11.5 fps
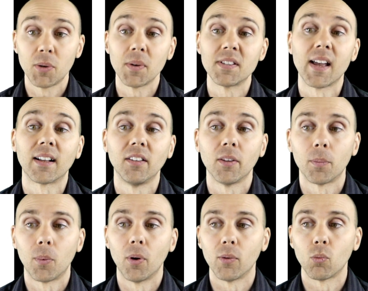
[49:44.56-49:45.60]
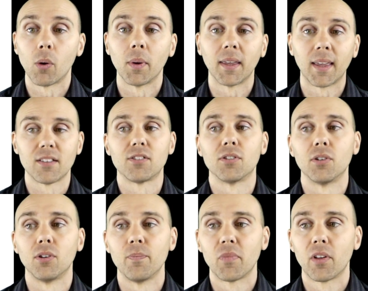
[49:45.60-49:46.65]
to exactly the point where we get
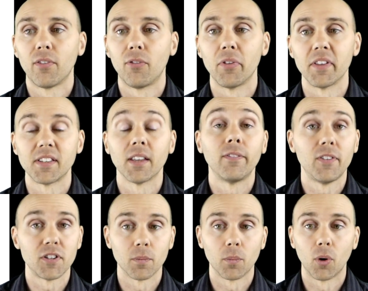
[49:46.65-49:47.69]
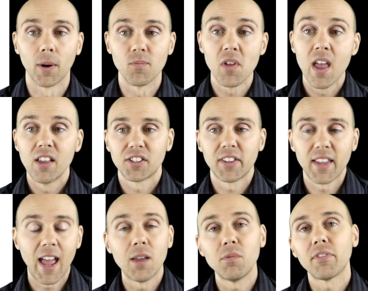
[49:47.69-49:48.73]
to for this efficient point. So
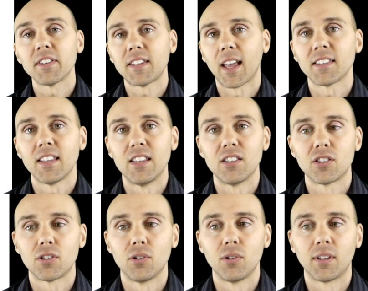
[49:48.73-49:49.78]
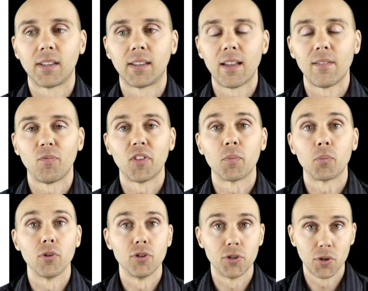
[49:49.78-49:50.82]
the aim of the tax is to get the
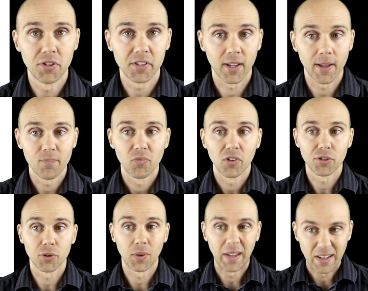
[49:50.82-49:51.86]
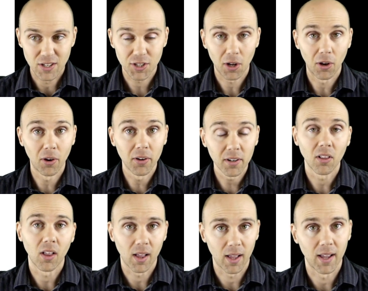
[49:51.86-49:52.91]
producer to
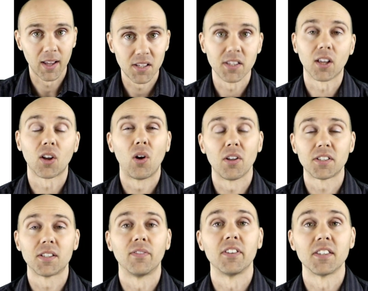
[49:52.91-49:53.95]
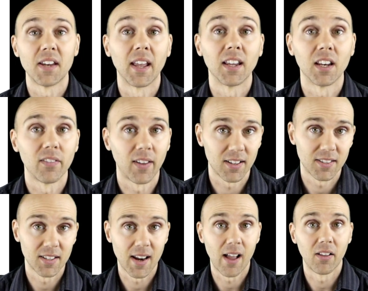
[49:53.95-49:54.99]
internalize the cost of this negative
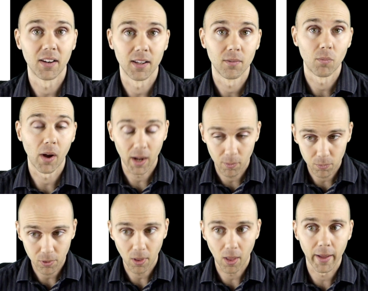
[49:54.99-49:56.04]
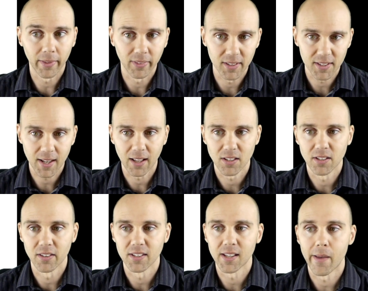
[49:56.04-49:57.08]
externality by applying this tax
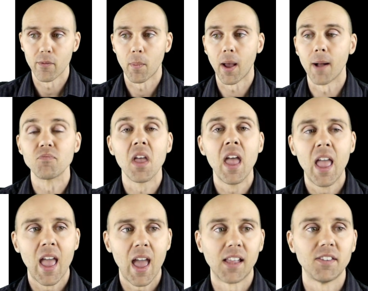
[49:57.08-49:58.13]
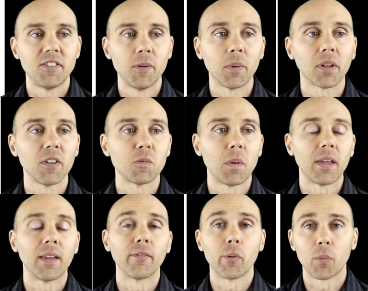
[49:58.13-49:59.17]
to the same amount. And typically
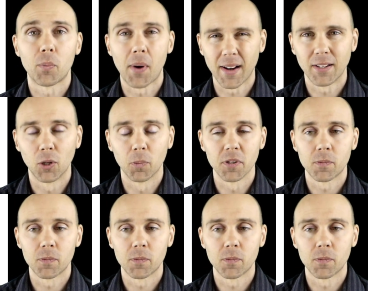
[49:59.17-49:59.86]
speaking, from a practical